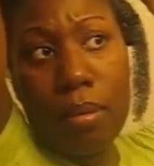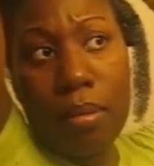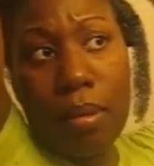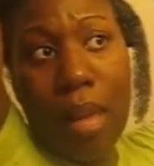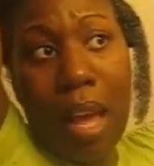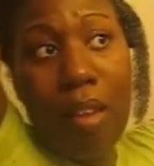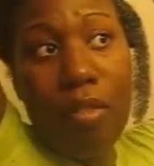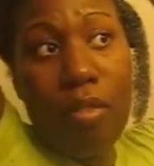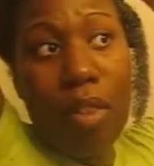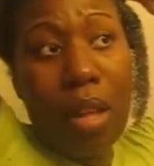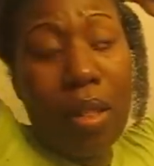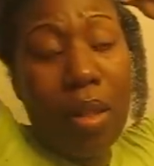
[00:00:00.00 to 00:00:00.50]

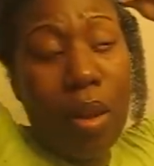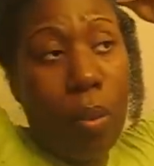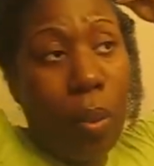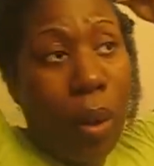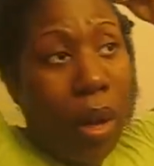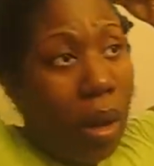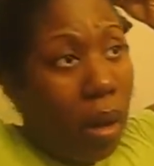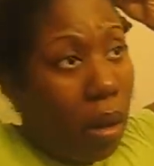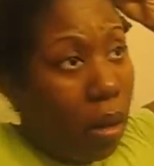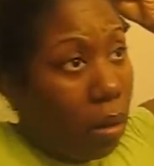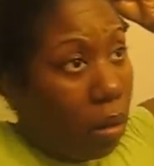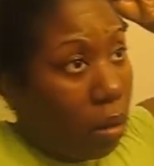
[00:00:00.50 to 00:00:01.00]
They really
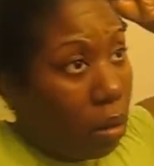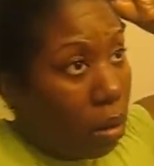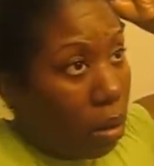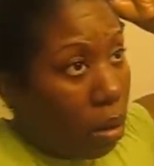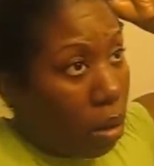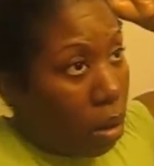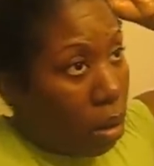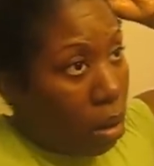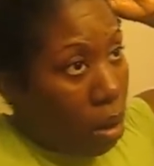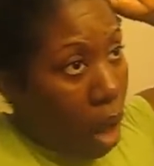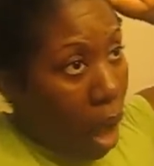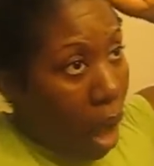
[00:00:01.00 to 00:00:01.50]
will.
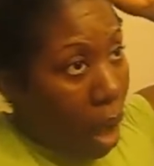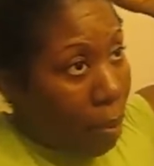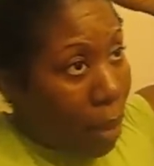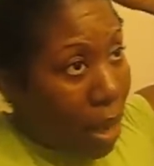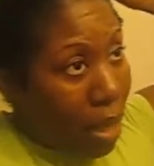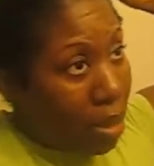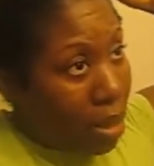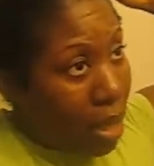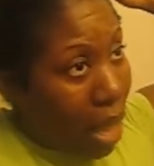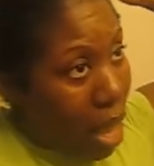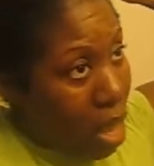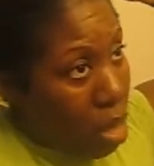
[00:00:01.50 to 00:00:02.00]
I'm
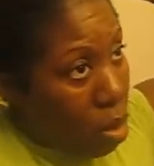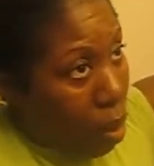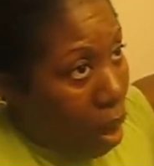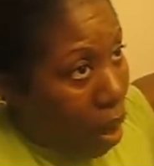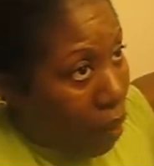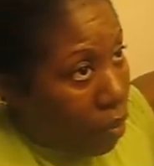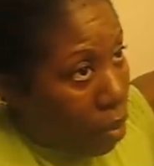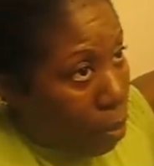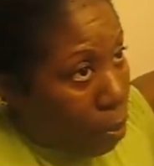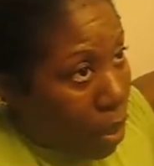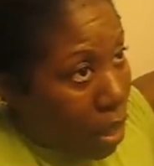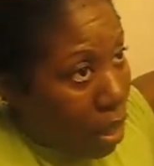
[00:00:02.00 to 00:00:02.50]
not saying you
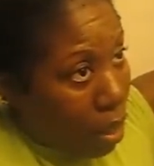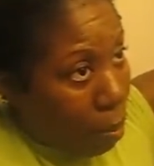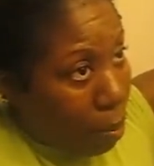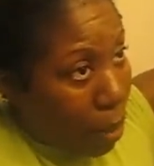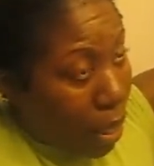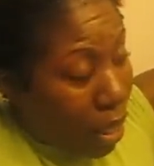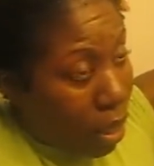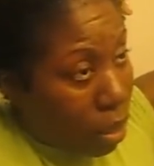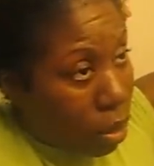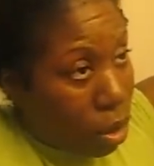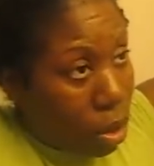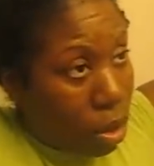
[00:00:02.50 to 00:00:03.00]
have to be a
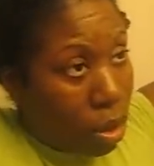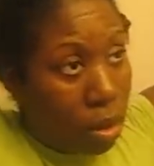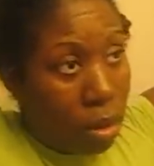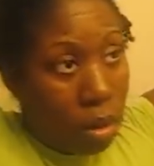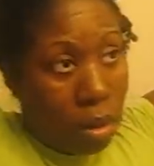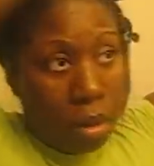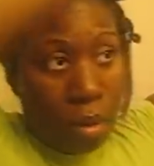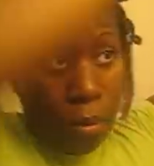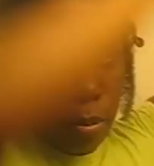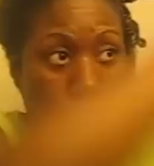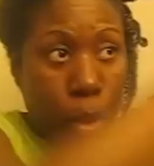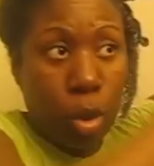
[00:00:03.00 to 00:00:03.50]
bitch,
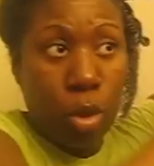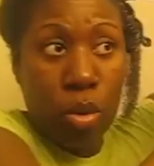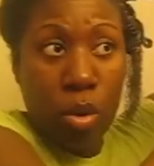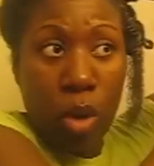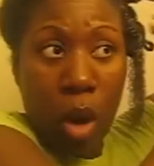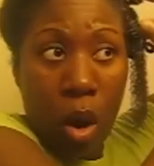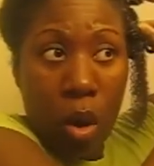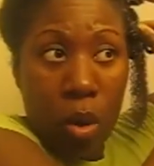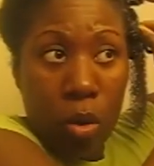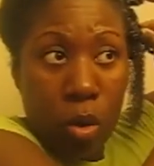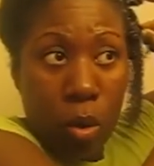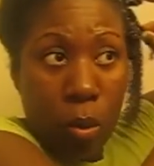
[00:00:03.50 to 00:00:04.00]
but you
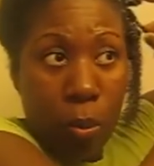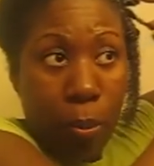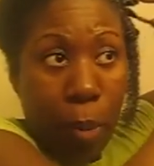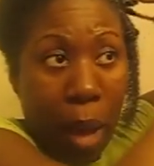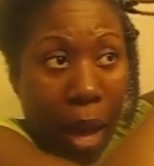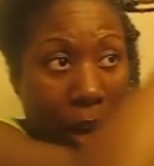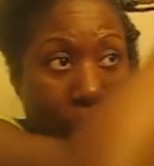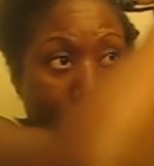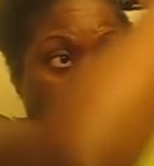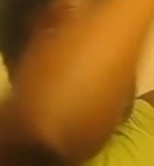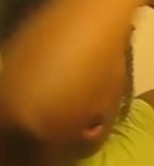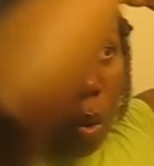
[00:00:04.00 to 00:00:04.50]
know, you
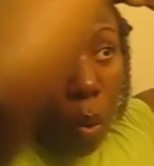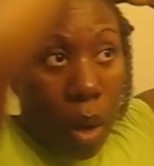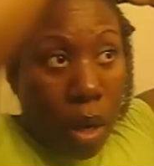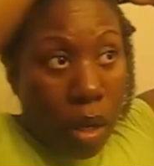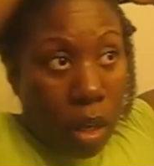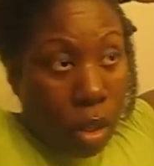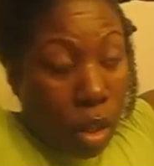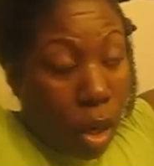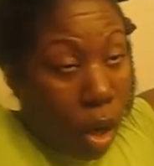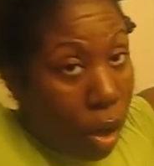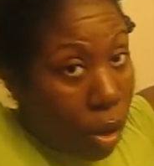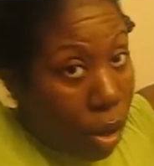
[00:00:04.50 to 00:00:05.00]
better know when
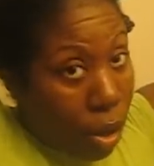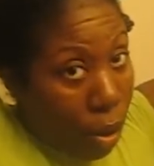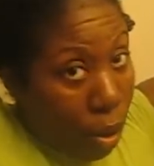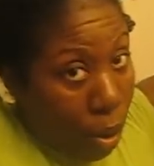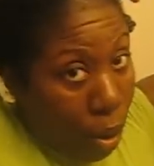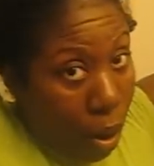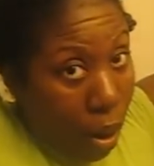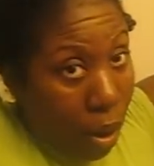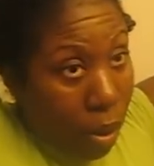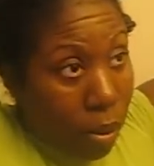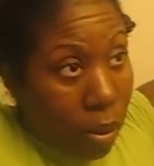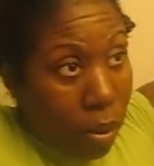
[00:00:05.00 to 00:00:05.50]
to turn it
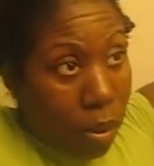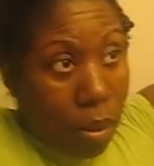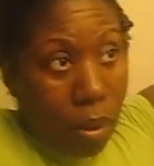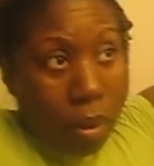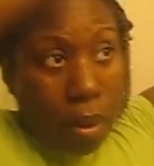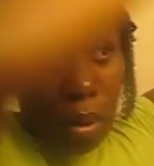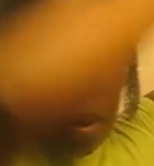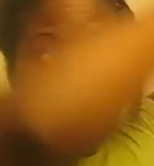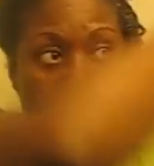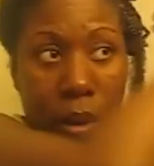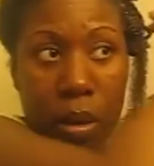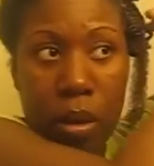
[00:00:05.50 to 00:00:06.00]
on.
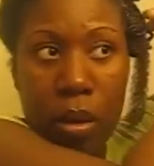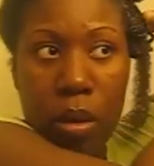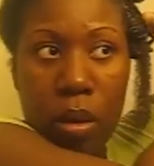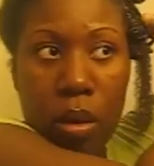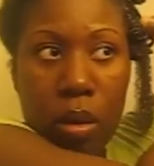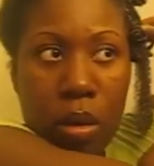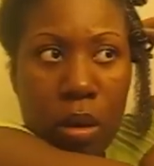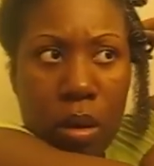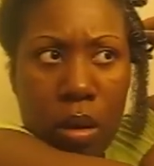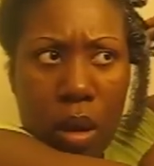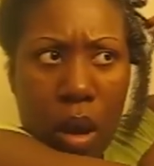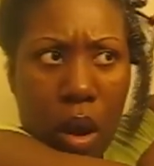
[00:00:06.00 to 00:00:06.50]

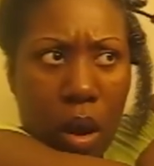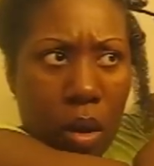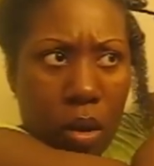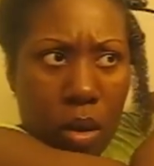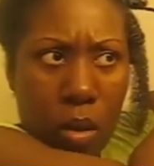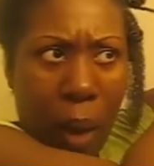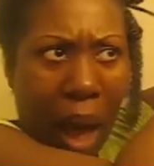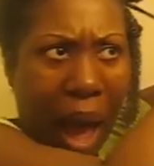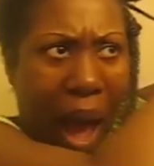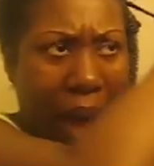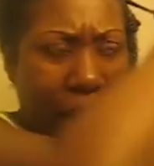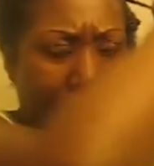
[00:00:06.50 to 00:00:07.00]
You know,
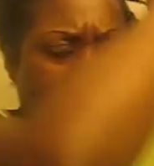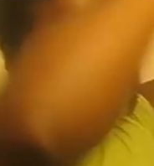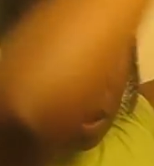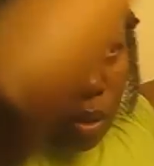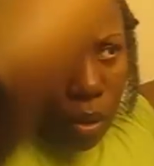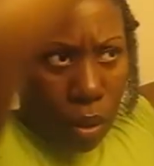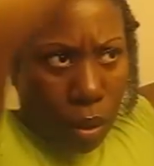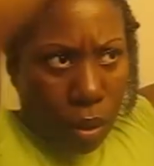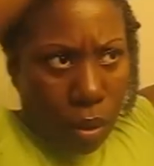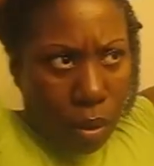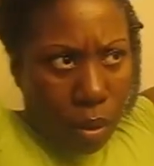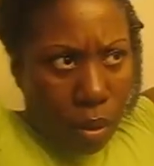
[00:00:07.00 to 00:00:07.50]
you have
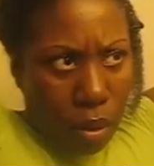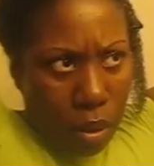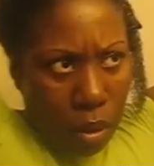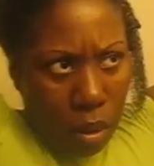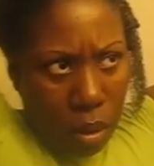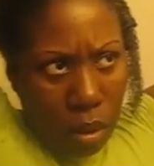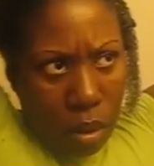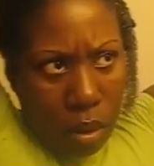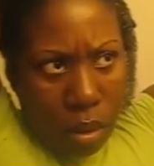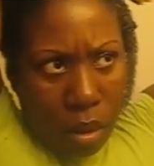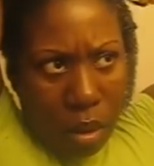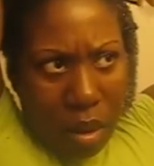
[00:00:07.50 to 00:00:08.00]
to.
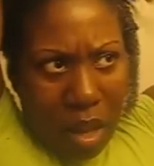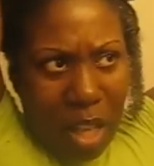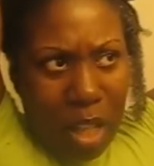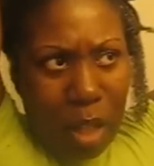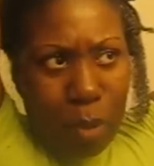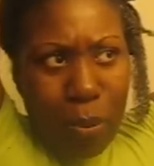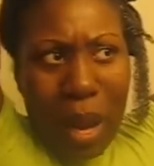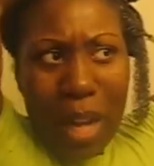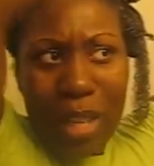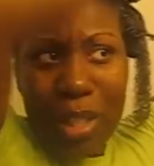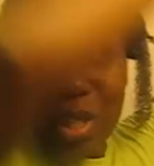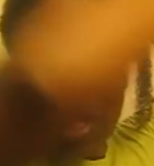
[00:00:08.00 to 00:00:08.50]

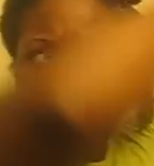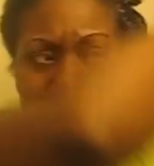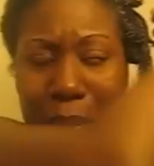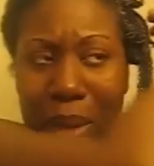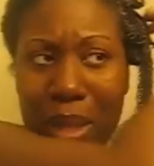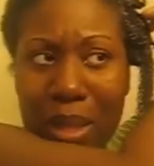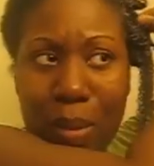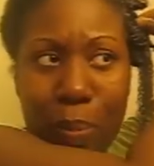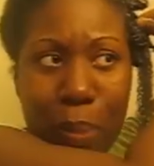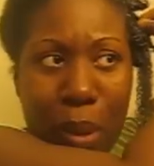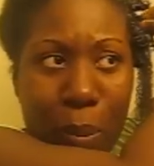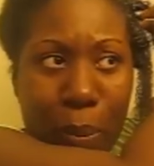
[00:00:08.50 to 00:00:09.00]
Especially
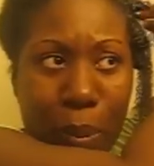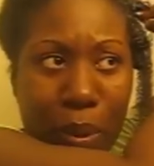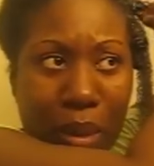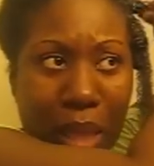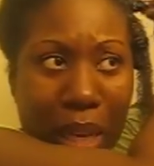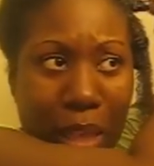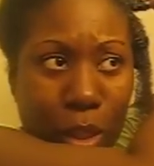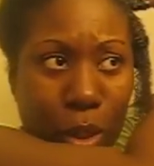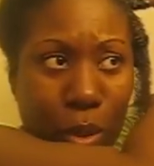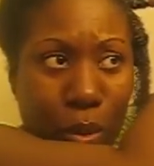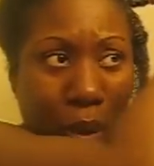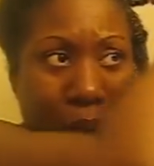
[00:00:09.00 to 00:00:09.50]
with the people
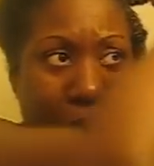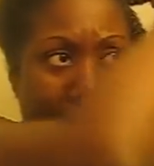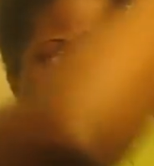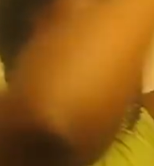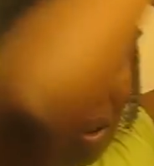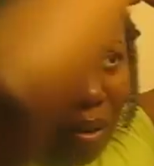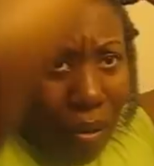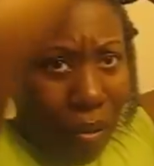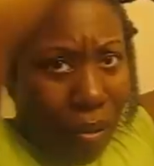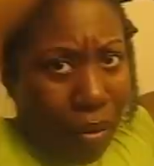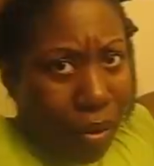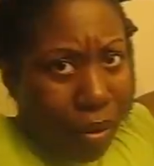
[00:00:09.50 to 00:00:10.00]
that you
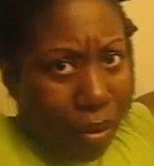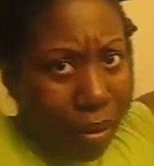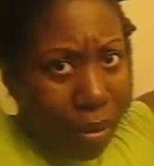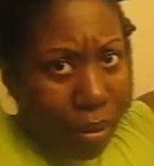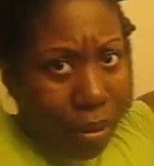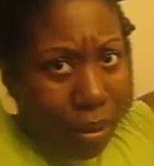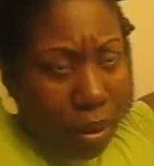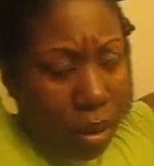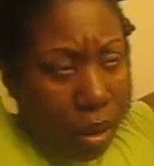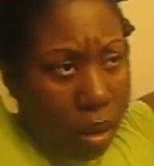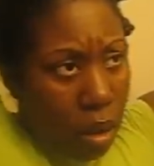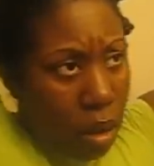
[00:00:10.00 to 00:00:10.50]
love.
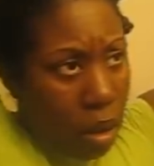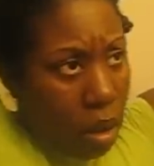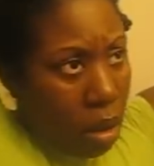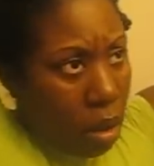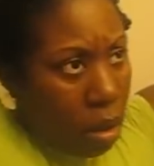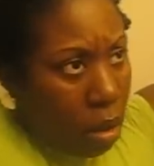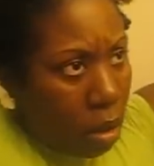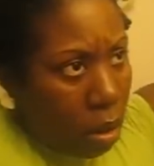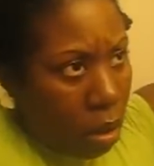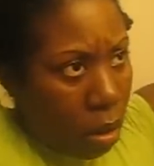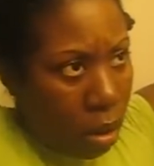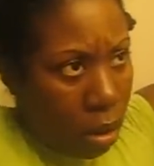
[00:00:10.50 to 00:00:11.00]

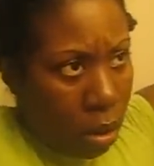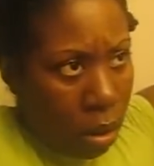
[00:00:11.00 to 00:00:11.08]
Ugh.